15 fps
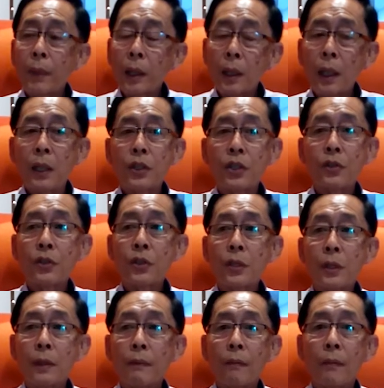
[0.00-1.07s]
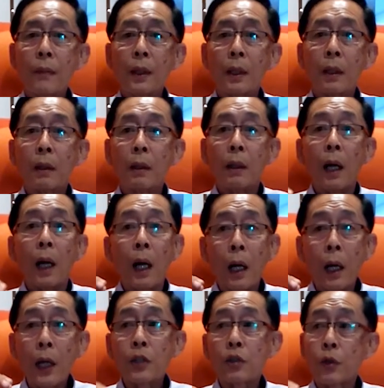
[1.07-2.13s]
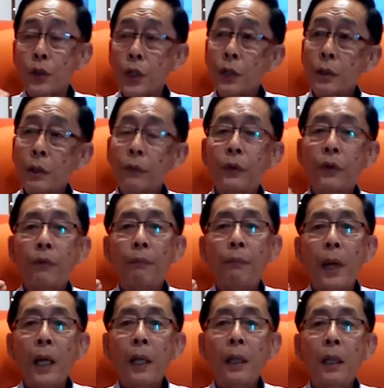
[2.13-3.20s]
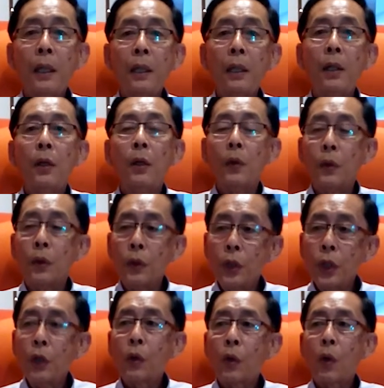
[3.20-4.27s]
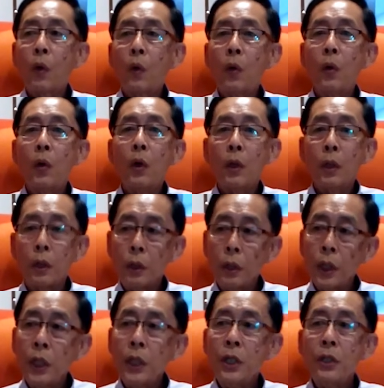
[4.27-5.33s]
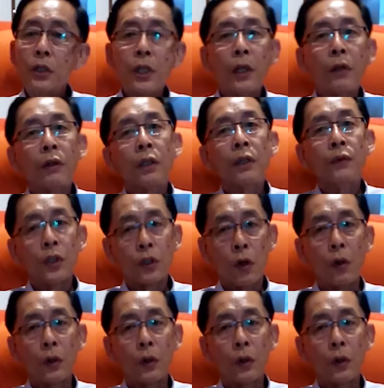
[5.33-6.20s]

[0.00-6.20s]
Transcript: white matter lesions are associated with many neurodegenerative